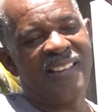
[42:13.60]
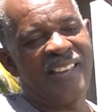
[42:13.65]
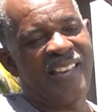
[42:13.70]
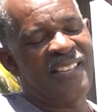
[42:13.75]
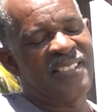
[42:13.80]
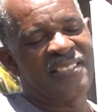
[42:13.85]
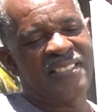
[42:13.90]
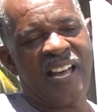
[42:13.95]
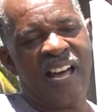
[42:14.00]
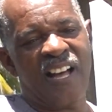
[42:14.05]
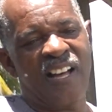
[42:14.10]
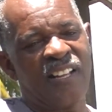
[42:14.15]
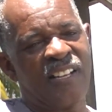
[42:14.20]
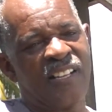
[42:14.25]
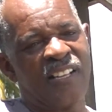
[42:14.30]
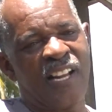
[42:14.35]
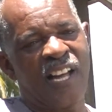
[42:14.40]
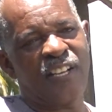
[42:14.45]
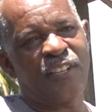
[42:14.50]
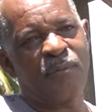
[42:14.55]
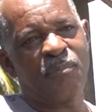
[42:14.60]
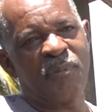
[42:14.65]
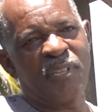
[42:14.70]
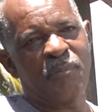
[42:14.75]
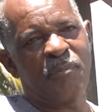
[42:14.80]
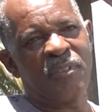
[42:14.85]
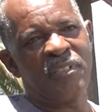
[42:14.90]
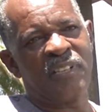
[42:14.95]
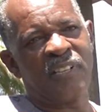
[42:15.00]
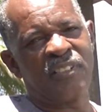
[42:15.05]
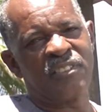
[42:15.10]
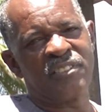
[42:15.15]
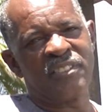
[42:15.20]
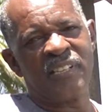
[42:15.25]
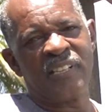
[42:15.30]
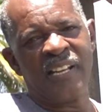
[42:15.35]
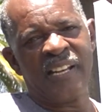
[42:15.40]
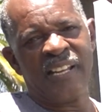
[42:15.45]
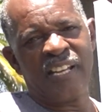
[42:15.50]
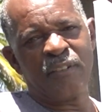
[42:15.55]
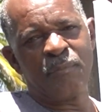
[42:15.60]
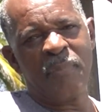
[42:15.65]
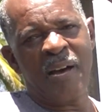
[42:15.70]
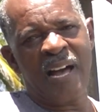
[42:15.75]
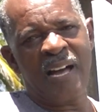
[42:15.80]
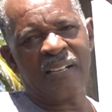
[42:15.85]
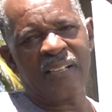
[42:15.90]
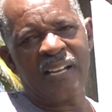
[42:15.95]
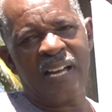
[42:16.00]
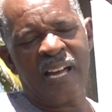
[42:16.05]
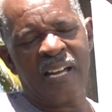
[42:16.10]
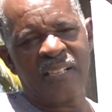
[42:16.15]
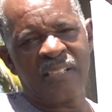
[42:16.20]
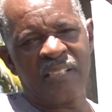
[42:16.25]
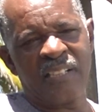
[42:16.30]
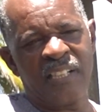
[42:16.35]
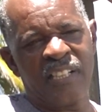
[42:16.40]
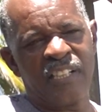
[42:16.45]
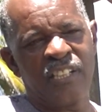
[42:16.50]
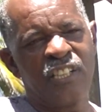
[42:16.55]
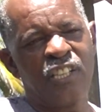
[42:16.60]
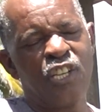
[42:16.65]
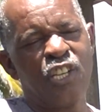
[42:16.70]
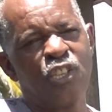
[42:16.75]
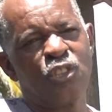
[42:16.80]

is that a lot of people are laid back and they